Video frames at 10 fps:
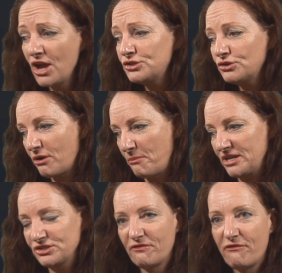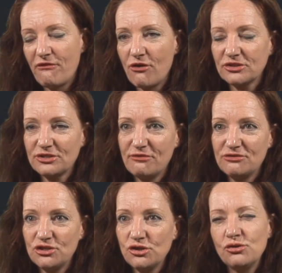took a bunch of frocks over
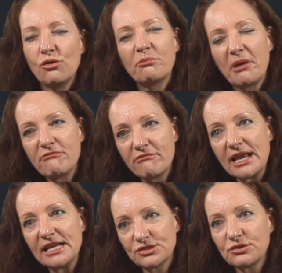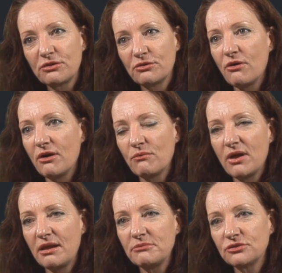to New York, but really sort of thought,
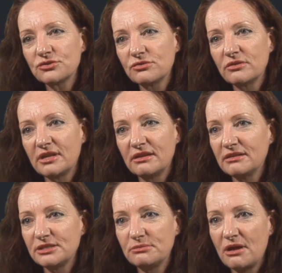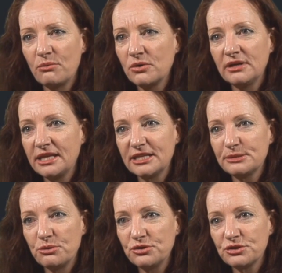well, I'm not sure that I will let this
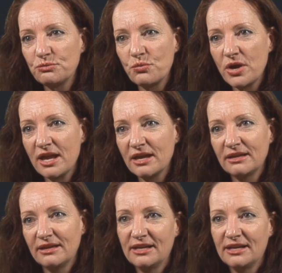person wear